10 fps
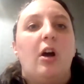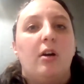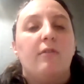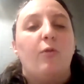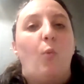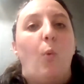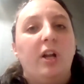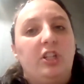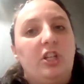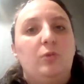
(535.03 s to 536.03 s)
of
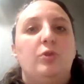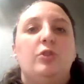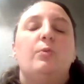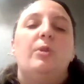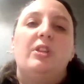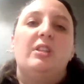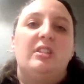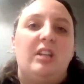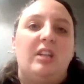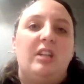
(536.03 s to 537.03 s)
what can you do with this
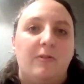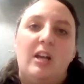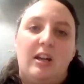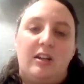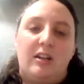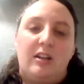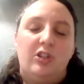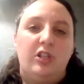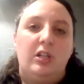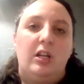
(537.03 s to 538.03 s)
type of
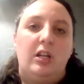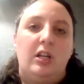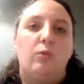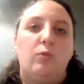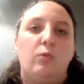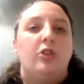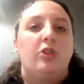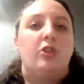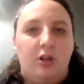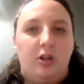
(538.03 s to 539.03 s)
technology. And I think we're
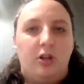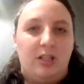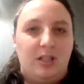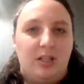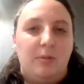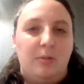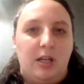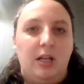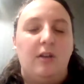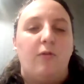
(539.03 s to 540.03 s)
just starting to see the
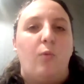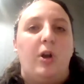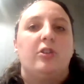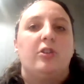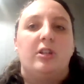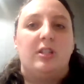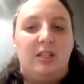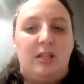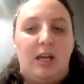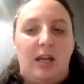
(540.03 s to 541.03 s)
beginning of where you're going to
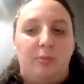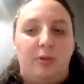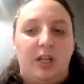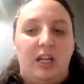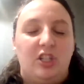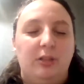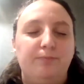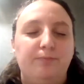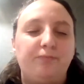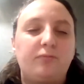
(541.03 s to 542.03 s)
see that application.
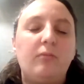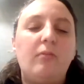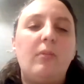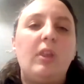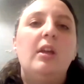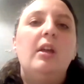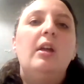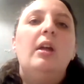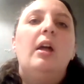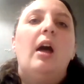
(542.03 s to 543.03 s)

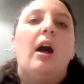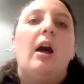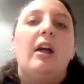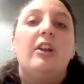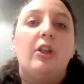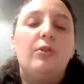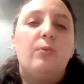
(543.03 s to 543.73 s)
Another